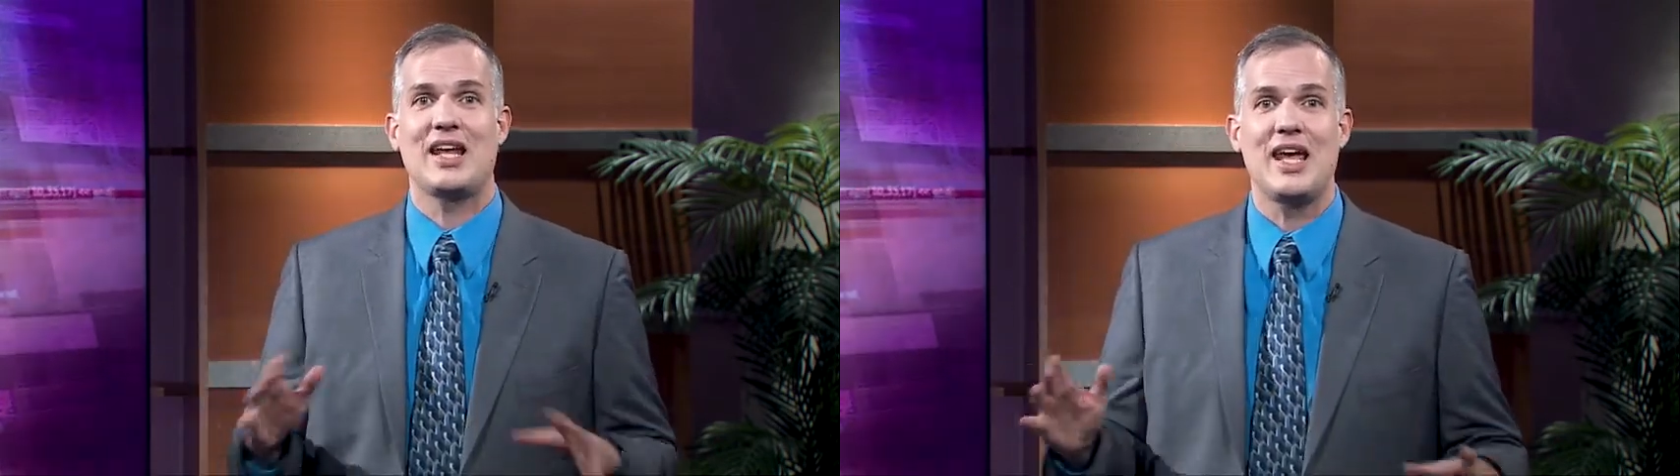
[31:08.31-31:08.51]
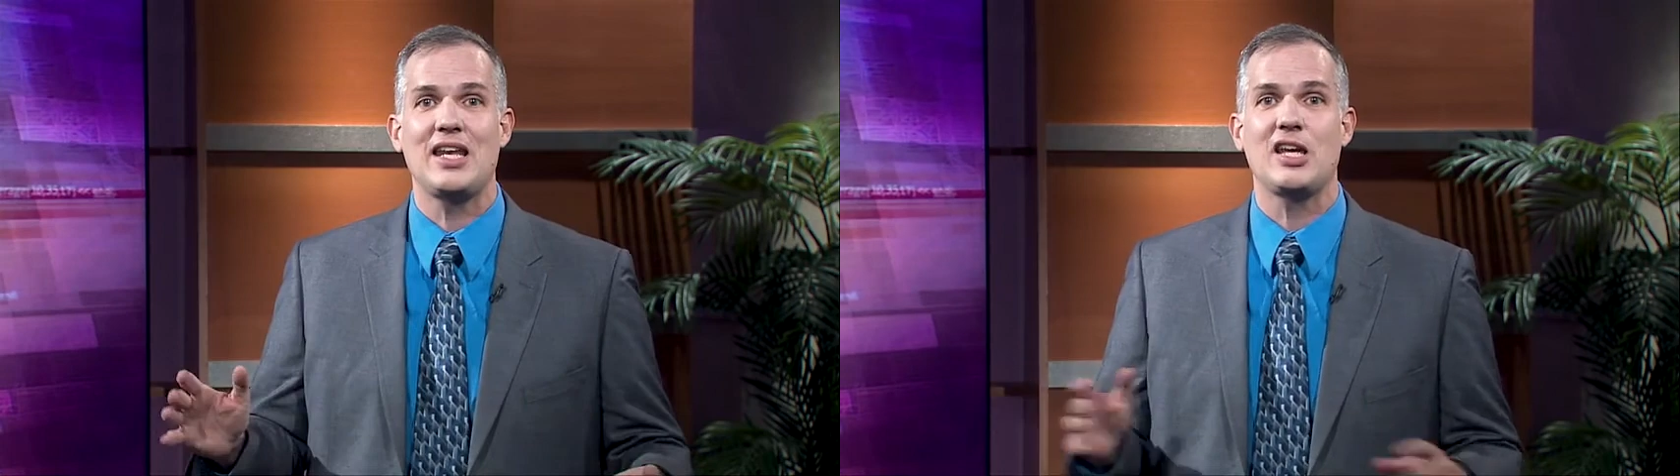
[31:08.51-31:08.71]

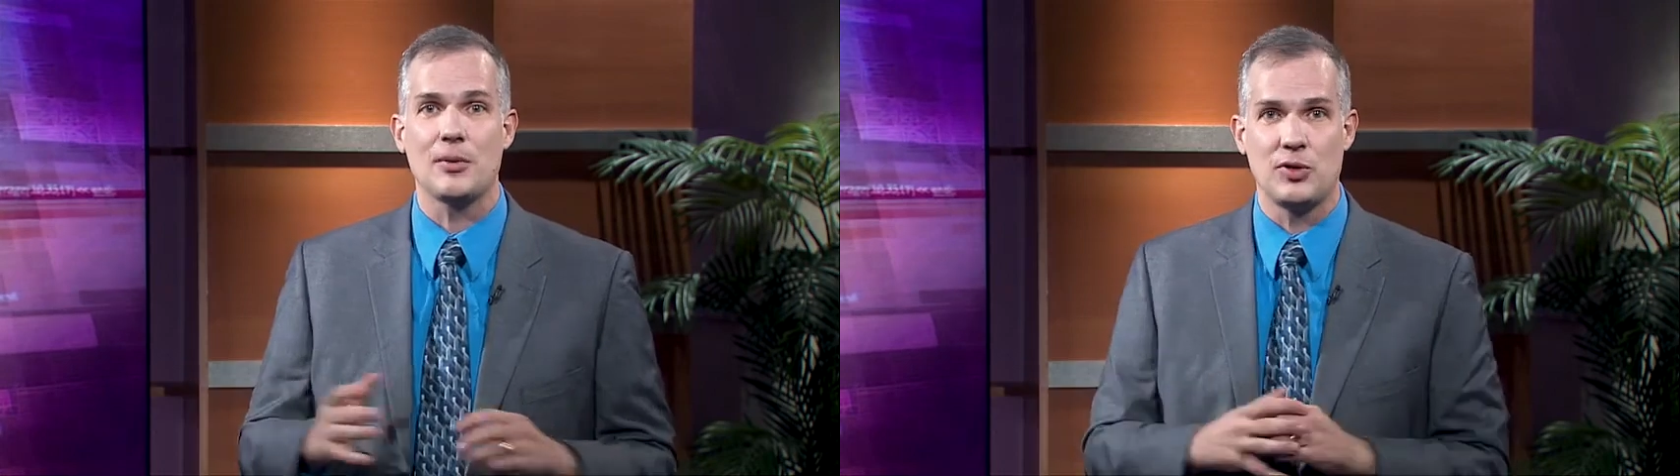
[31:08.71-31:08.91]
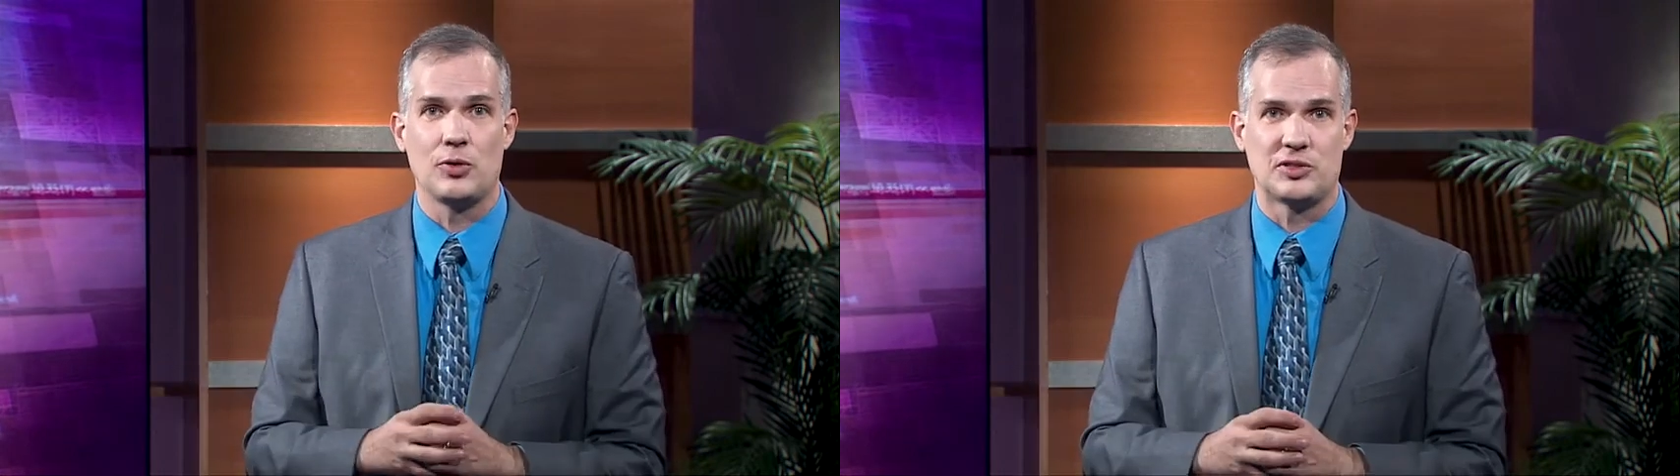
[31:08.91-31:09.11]
any
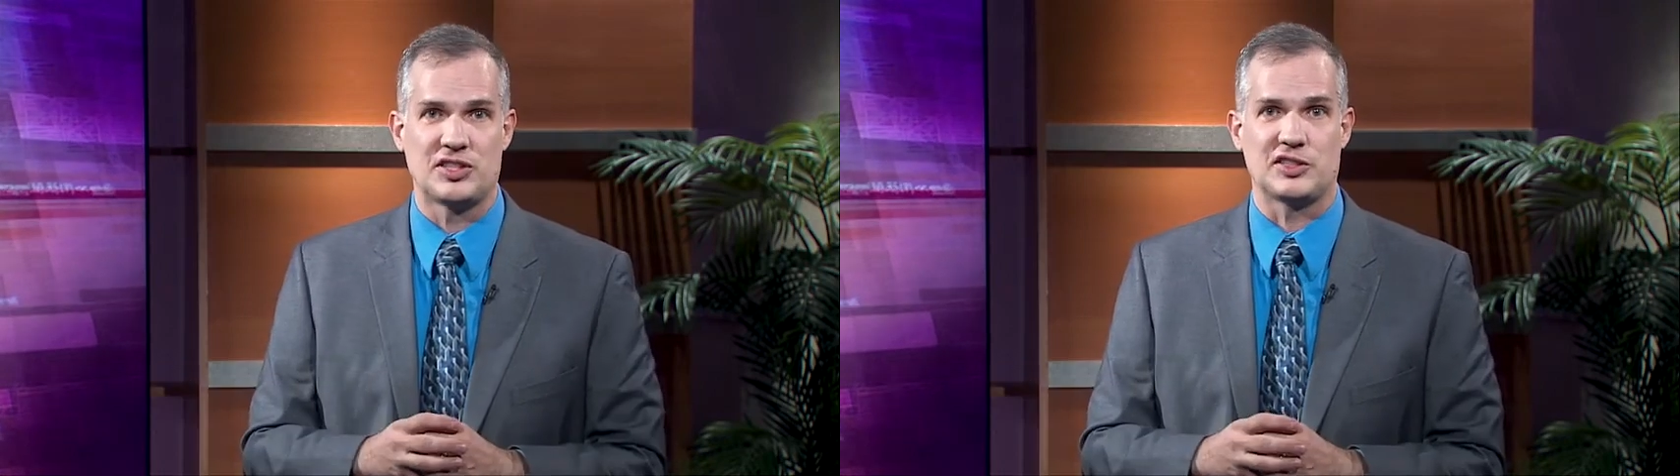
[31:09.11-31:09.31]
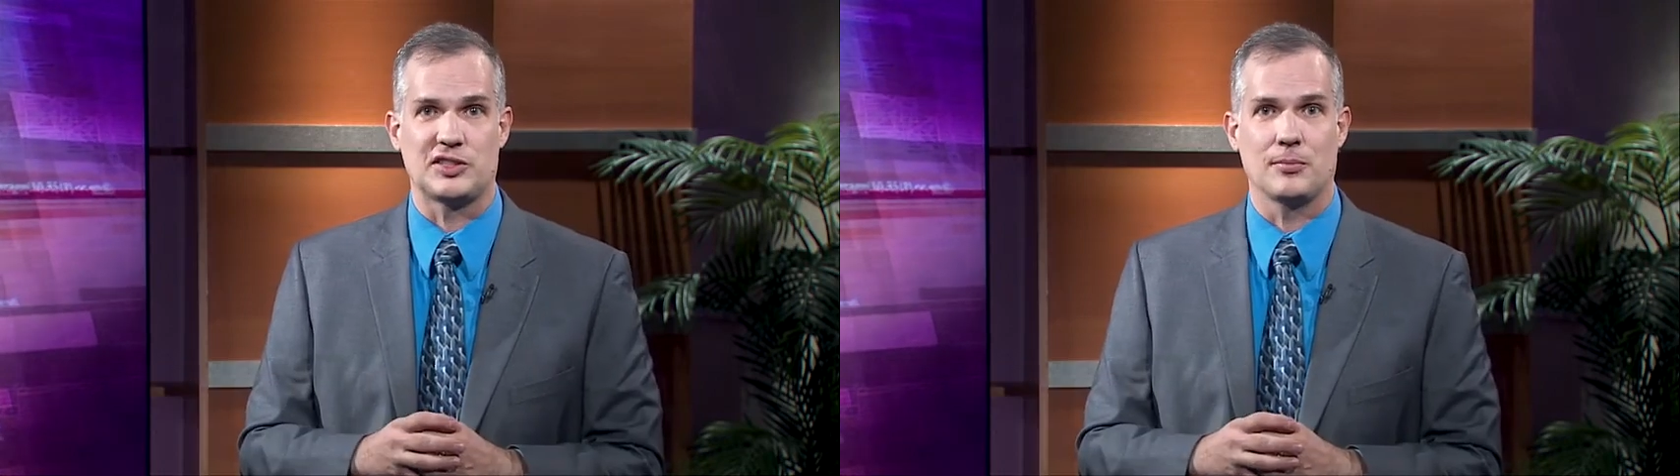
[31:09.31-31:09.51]
computer
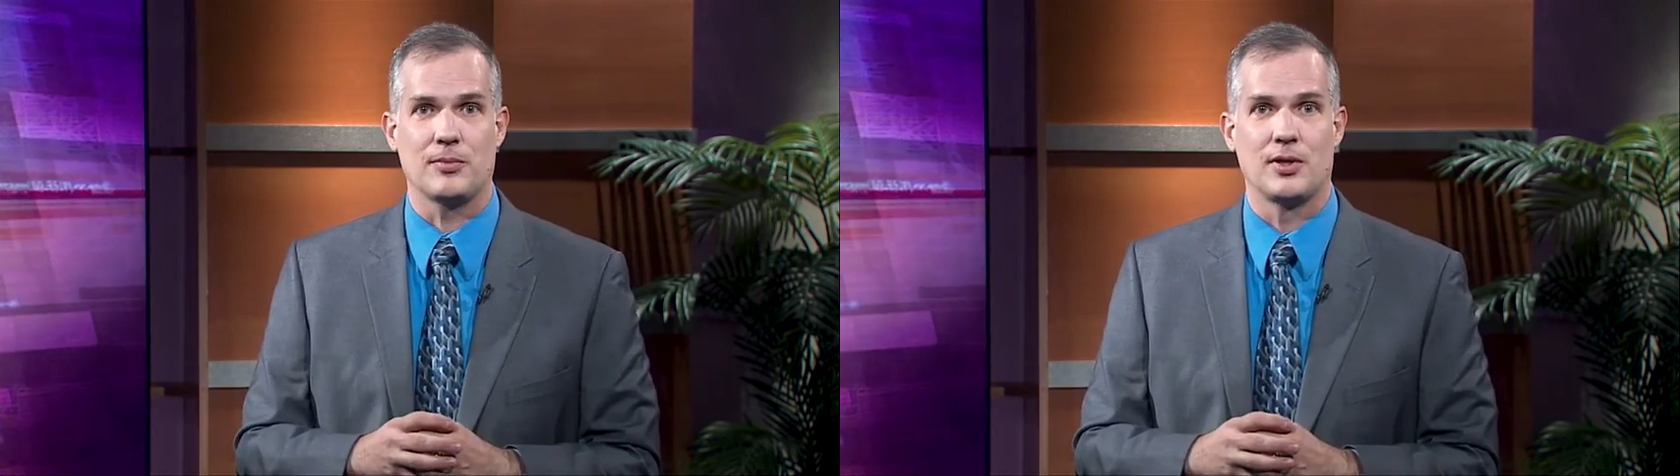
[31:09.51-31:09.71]
system.